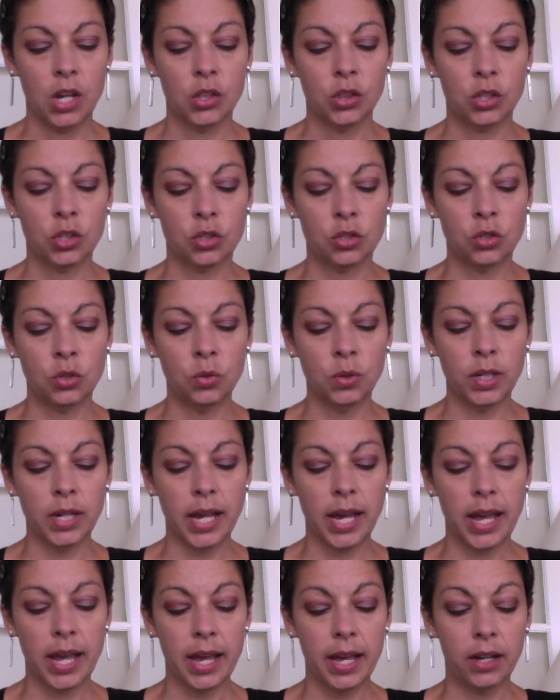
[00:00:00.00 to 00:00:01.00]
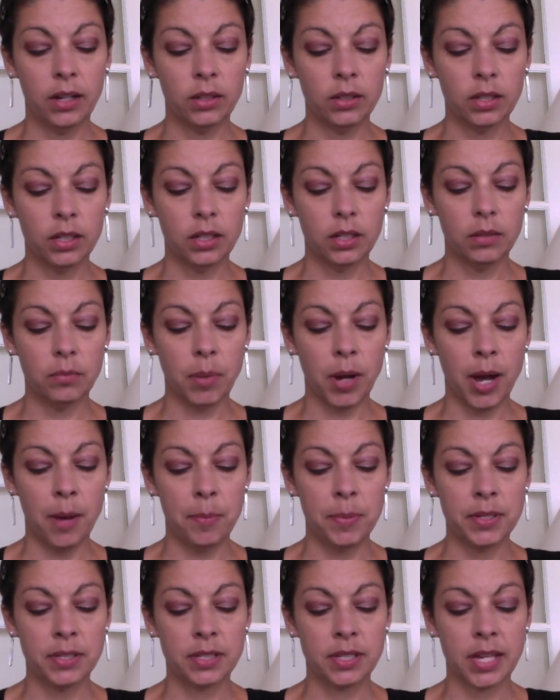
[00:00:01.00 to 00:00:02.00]
The steward held
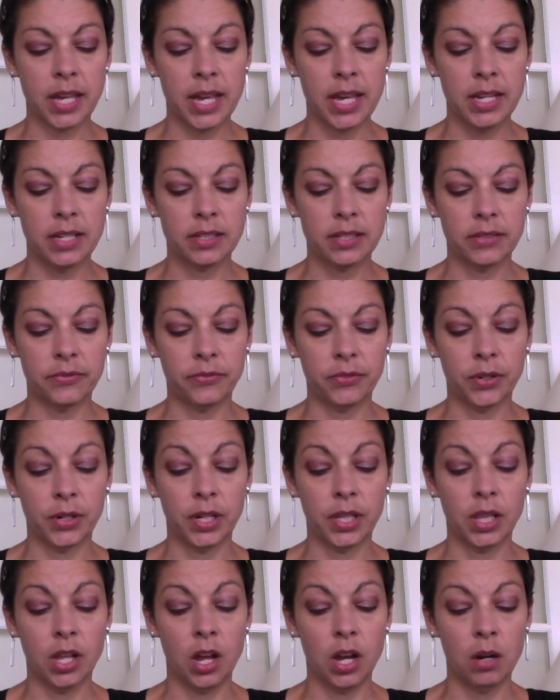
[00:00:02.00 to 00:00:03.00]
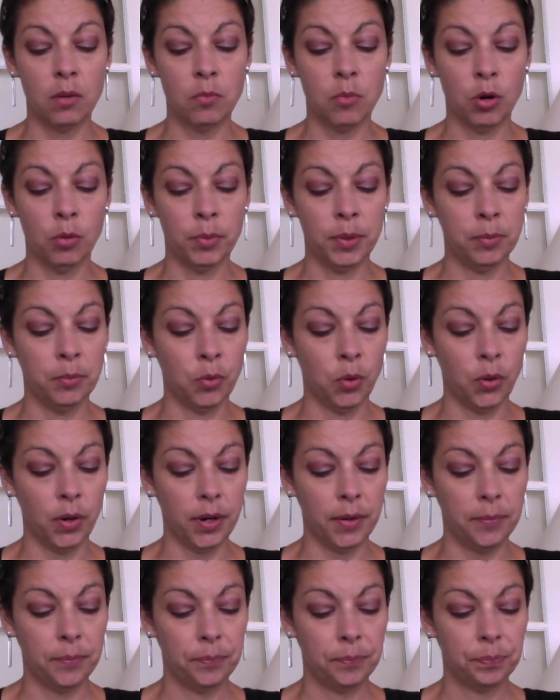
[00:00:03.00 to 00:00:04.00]
Papa's gaze for a long moment
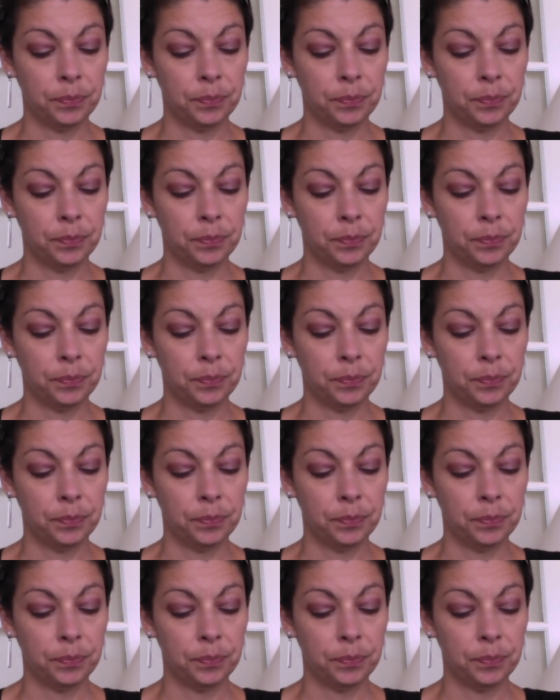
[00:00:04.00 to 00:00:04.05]
more.